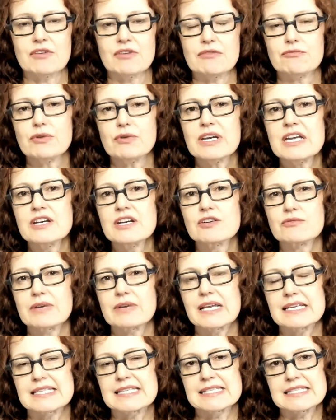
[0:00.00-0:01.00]
If we're going to
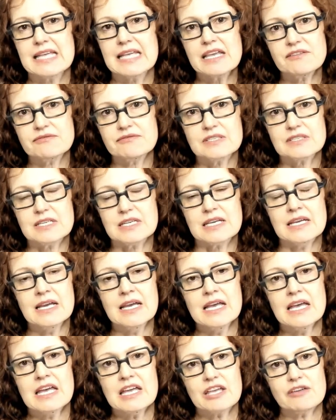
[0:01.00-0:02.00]
create safety,
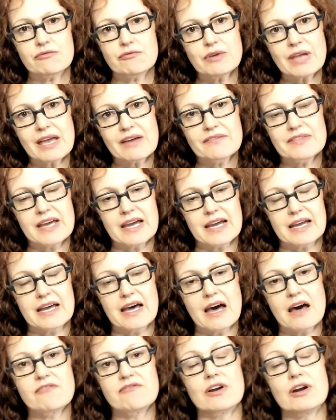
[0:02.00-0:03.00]
if we have that
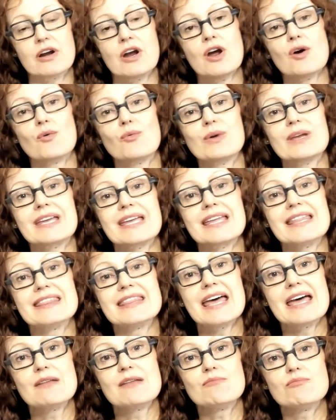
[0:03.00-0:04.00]
cover, we can
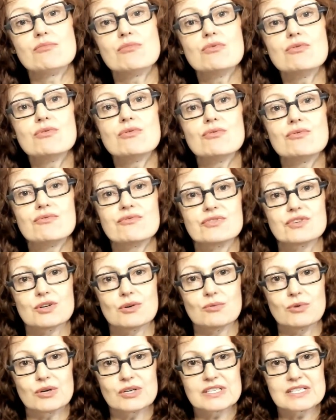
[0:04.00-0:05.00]
then move
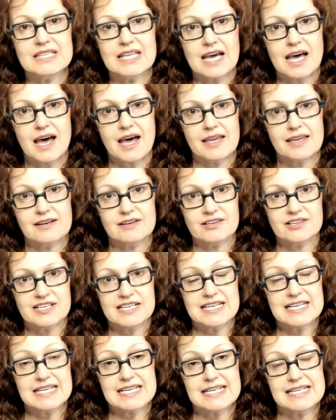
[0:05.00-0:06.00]
towards the higher
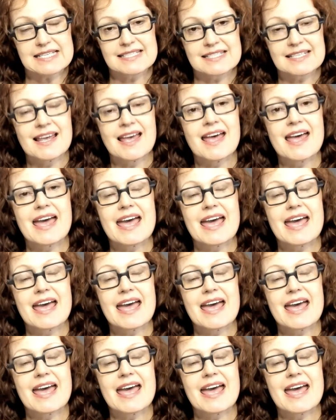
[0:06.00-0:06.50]
needs.